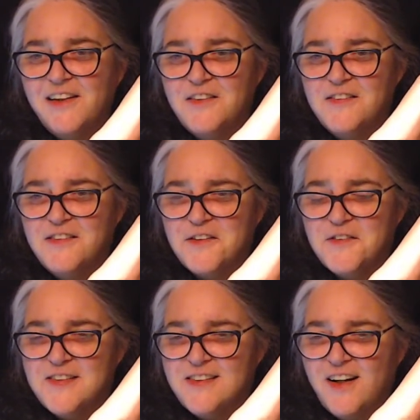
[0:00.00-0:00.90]
Sue
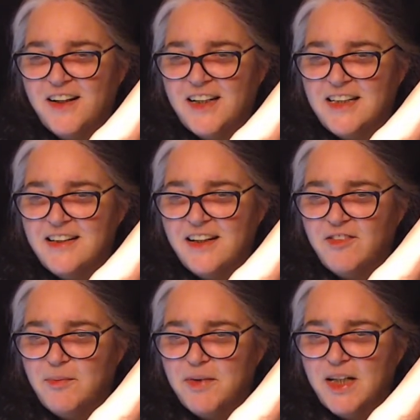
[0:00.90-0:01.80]
is talking to
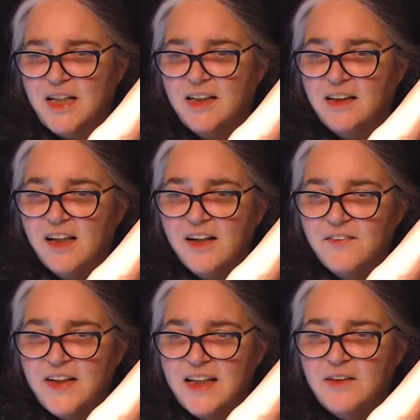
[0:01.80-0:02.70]
everybody.
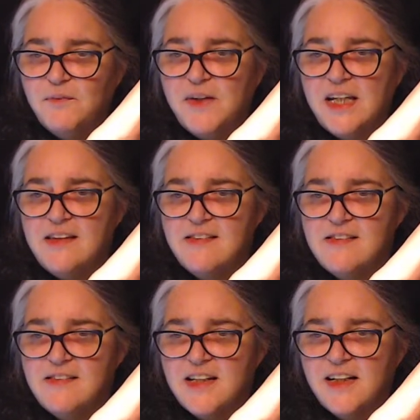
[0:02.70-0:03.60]
Chloe Louise
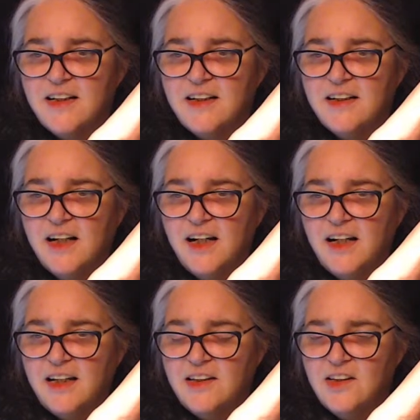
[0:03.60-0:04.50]
is here.
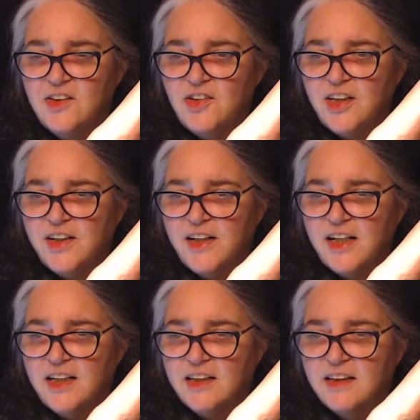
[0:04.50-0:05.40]
Hi, Sherry.